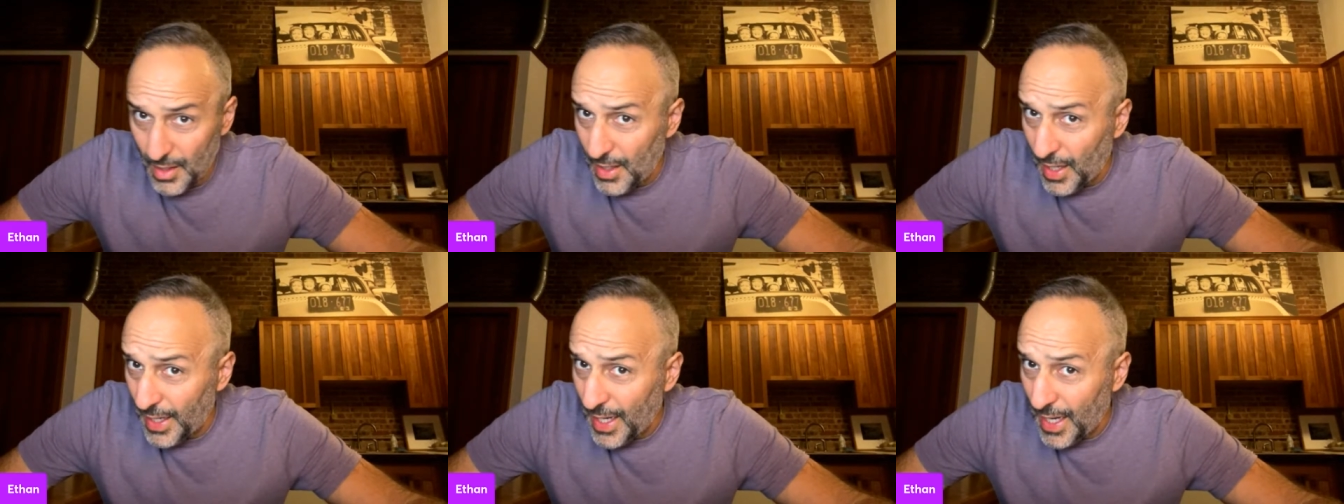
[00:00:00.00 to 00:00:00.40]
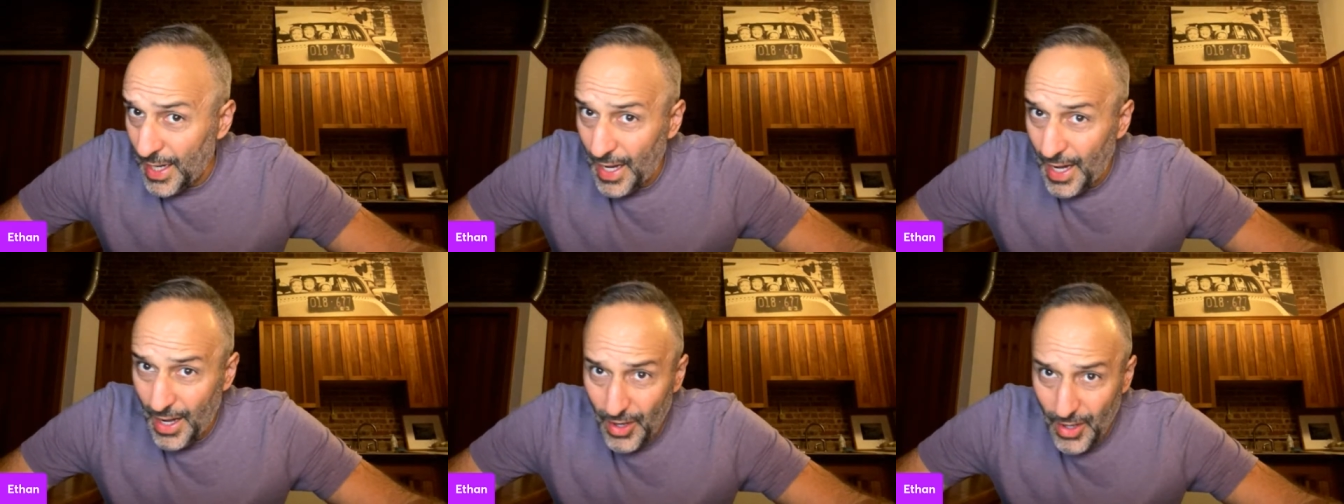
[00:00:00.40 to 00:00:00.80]
I got
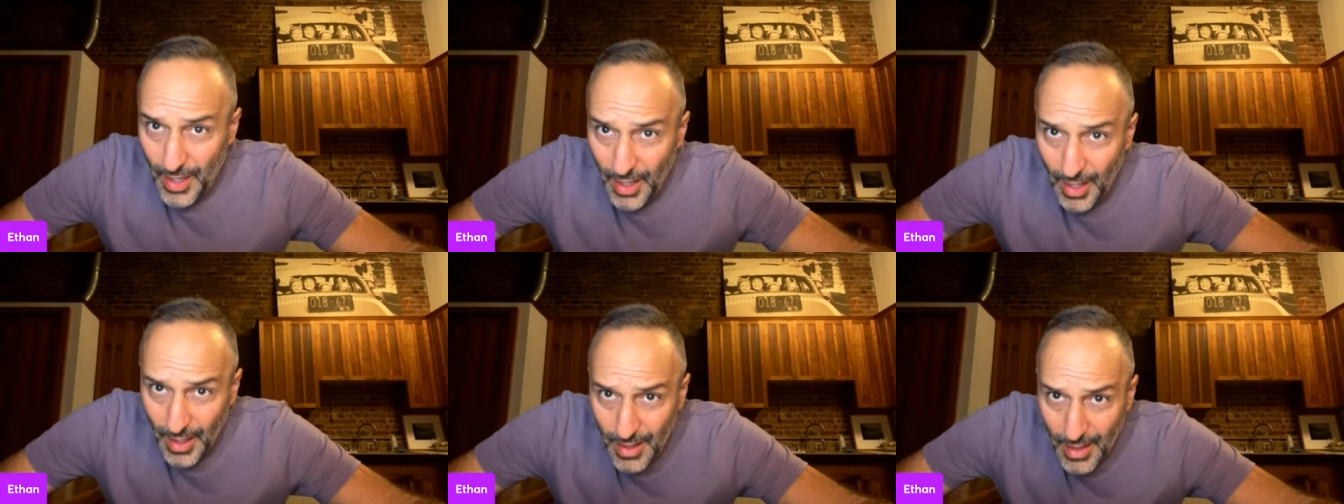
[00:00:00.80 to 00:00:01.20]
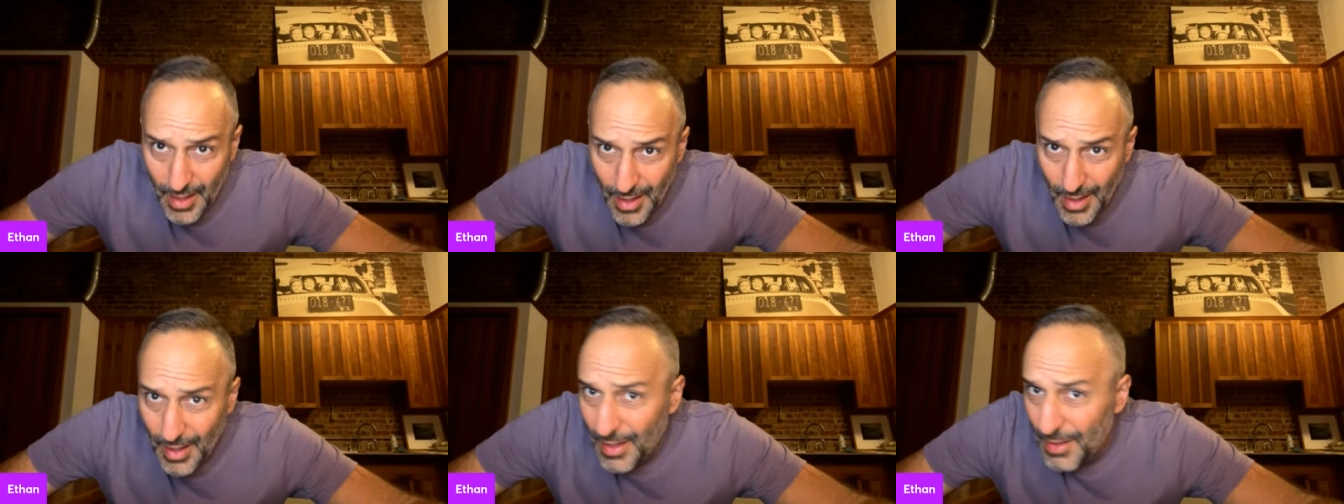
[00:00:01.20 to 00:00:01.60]
a haircut,
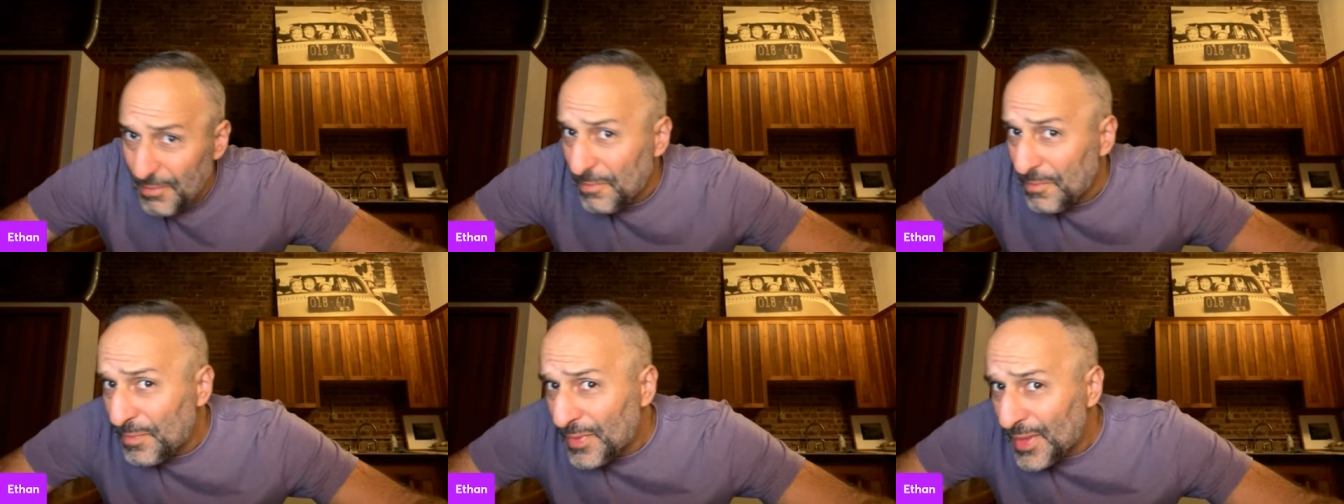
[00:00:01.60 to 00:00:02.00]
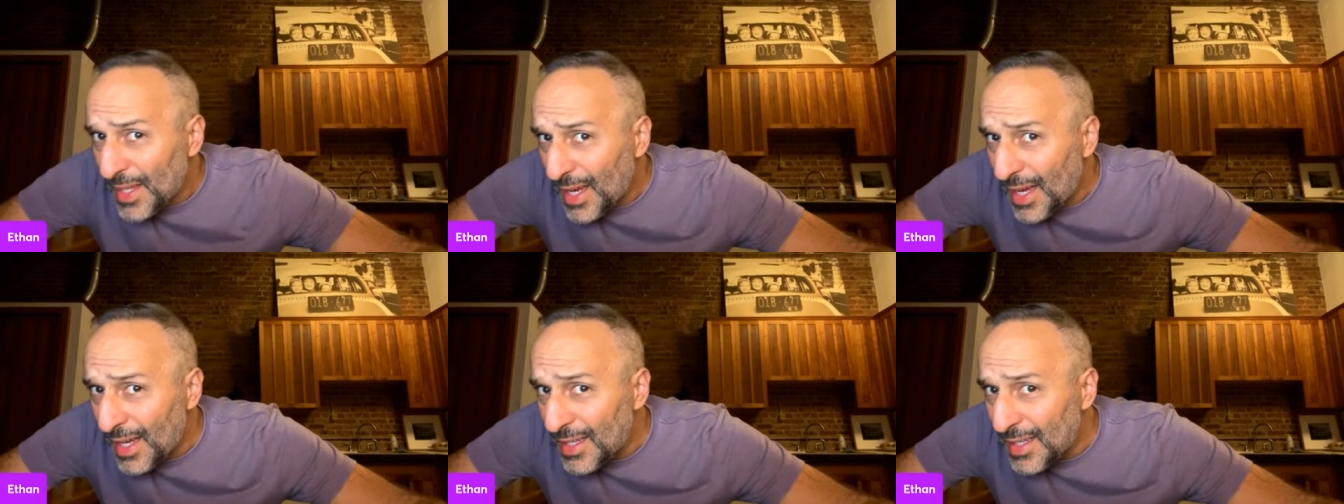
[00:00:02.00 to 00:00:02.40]

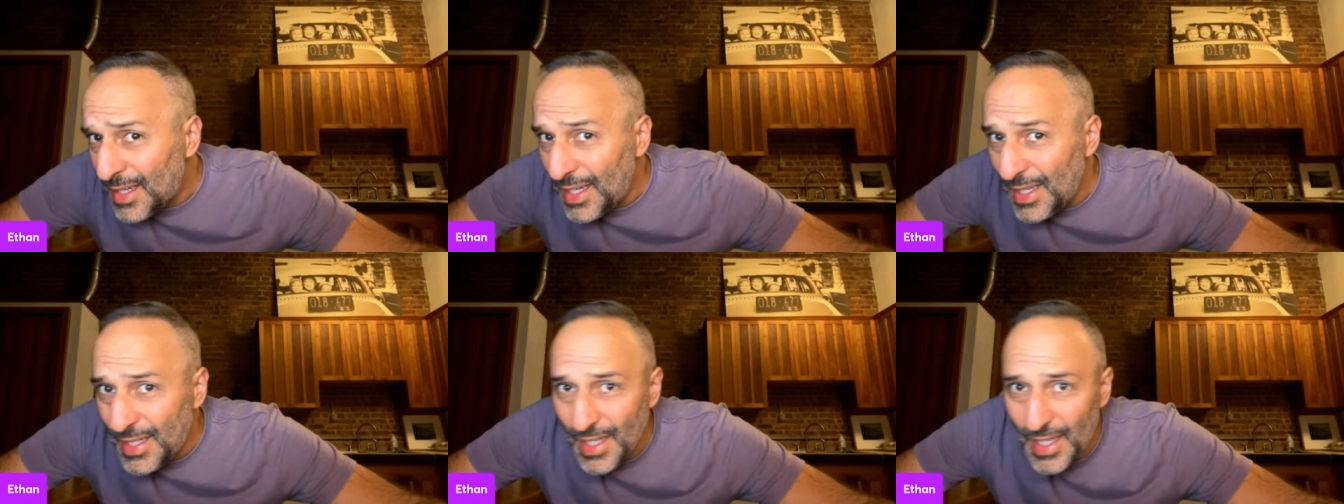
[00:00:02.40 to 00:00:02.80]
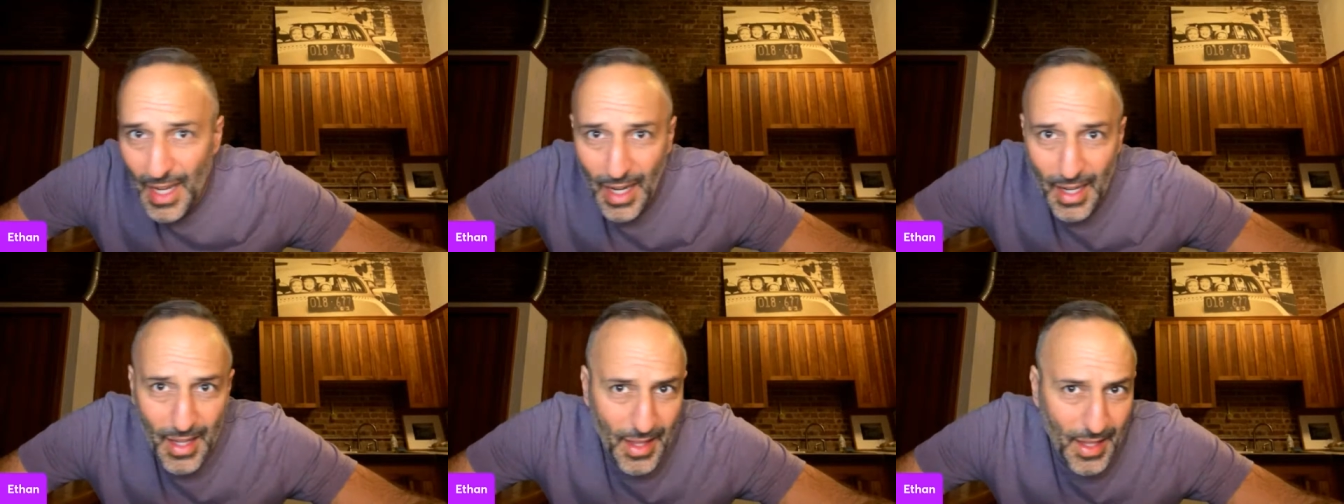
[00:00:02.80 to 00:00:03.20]
and he did
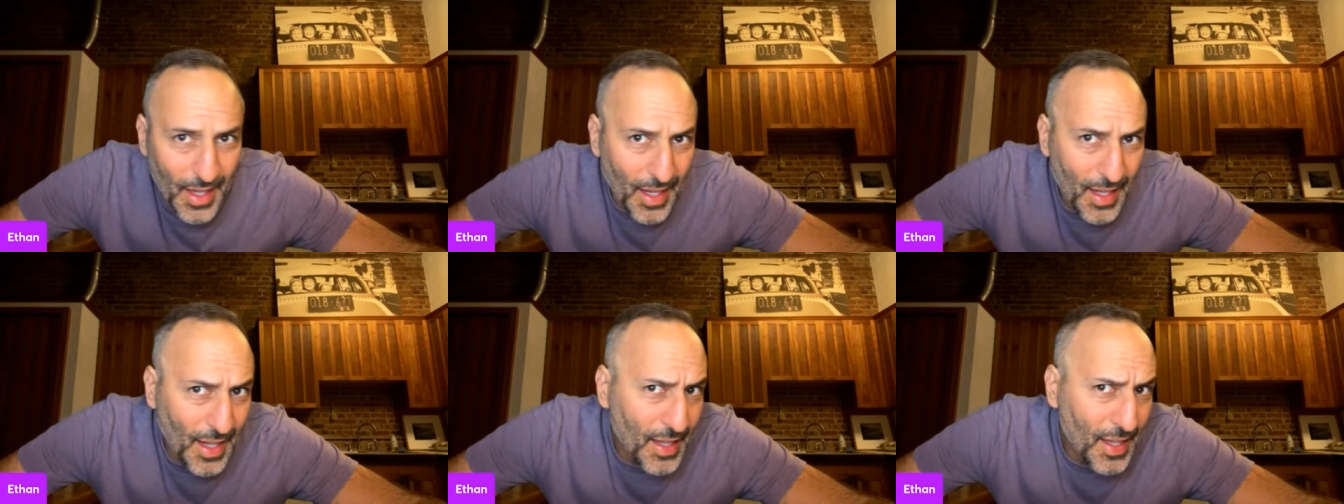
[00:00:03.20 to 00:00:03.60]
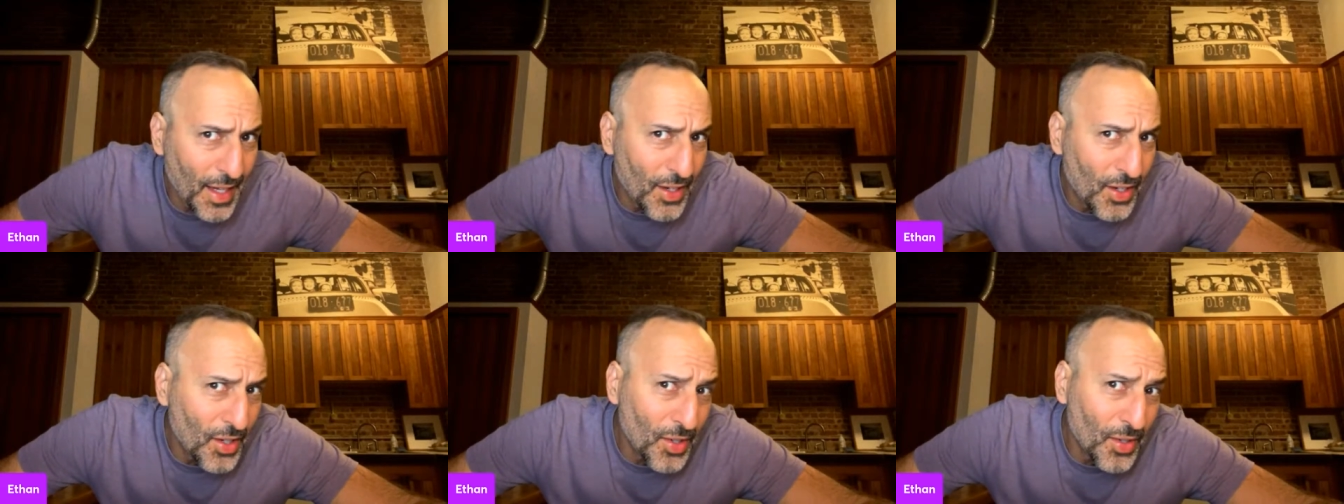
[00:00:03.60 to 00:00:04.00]
that thing that they
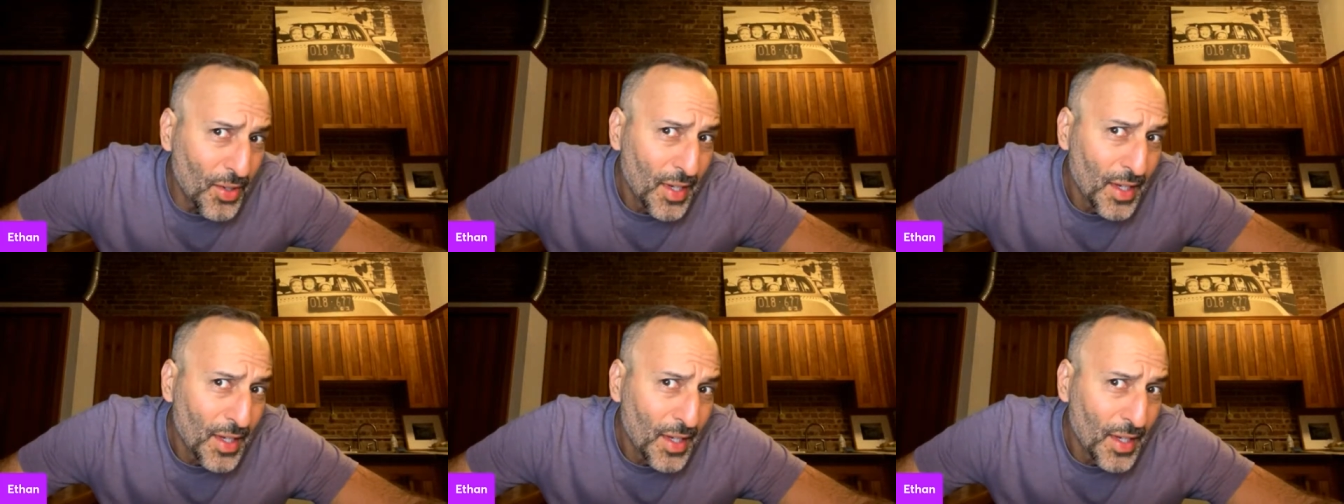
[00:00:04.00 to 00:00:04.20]
do.